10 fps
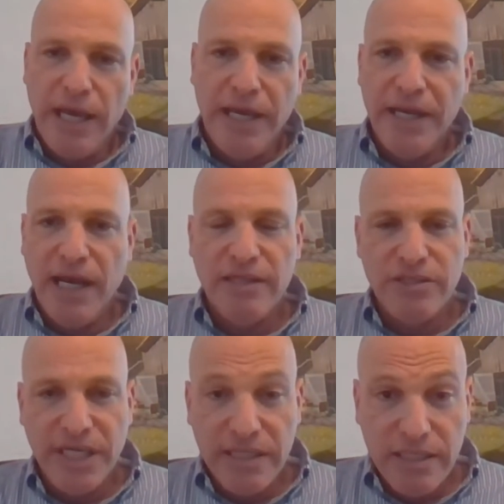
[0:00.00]
any
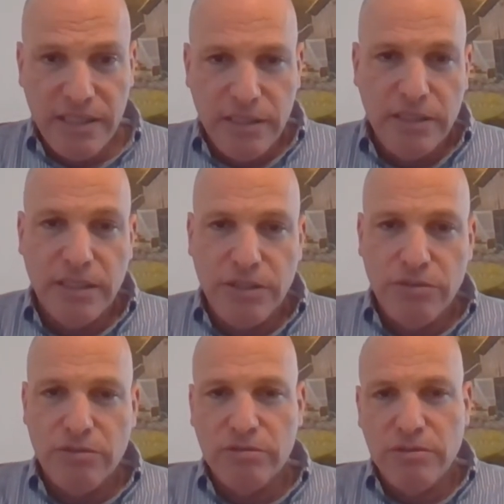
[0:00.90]
other entity that
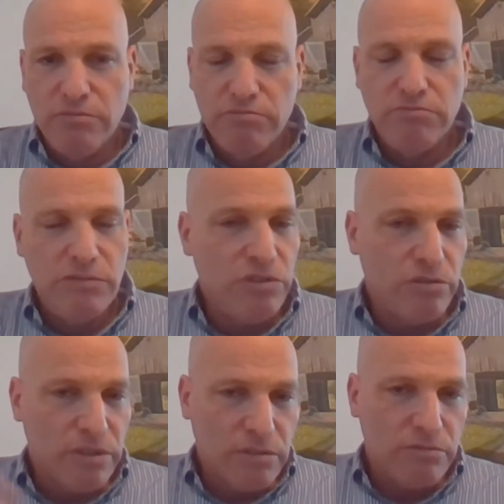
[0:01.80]
you
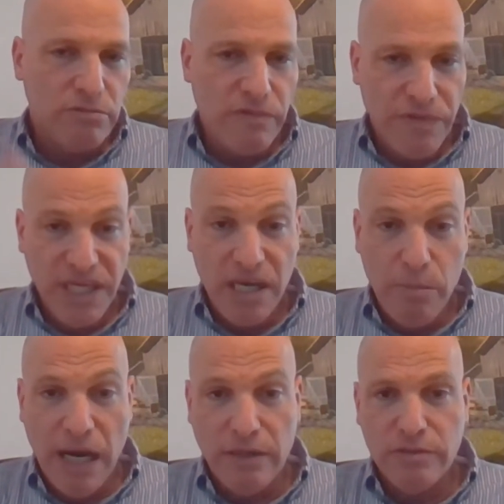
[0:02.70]
can think
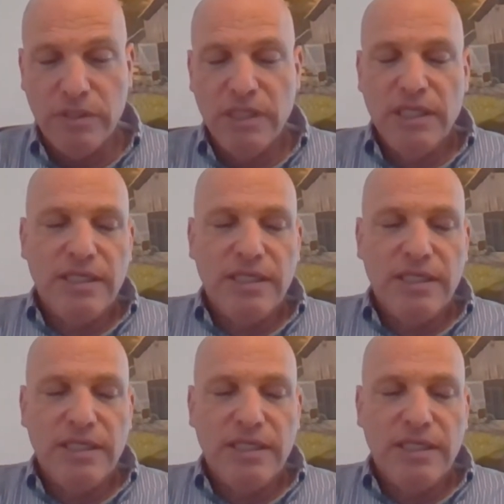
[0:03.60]
about.